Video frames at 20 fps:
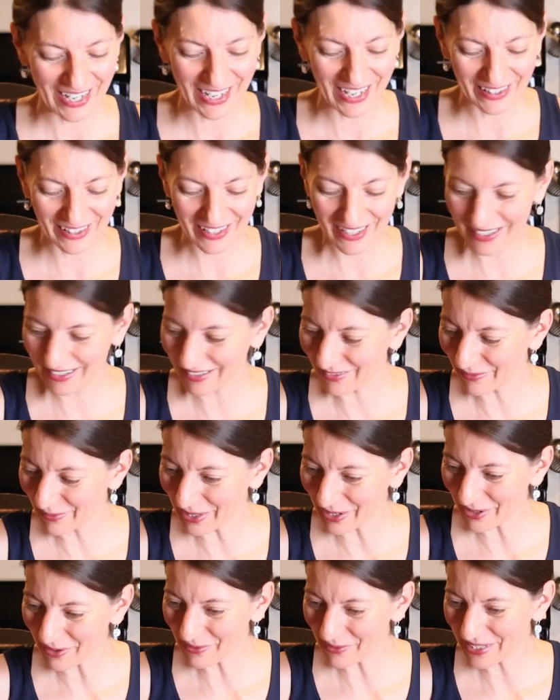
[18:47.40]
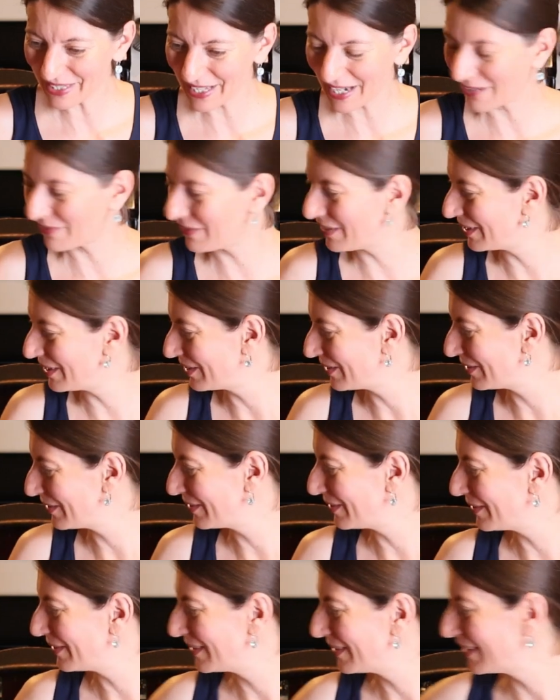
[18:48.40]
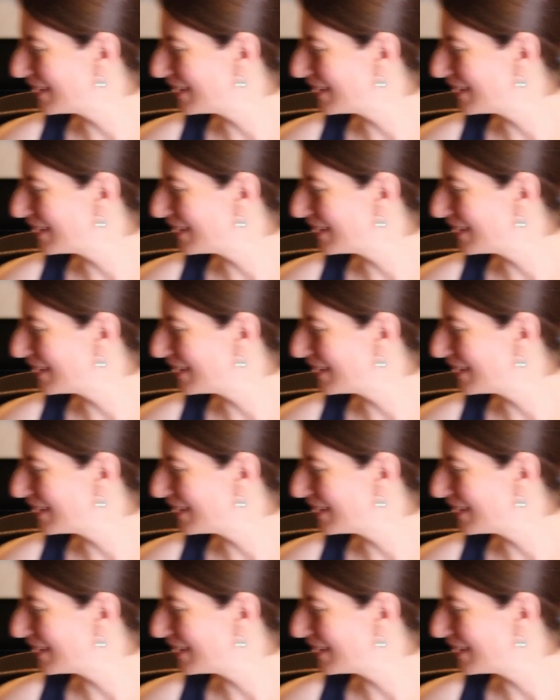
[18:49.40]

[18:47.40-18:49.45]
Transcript: And then we always have to do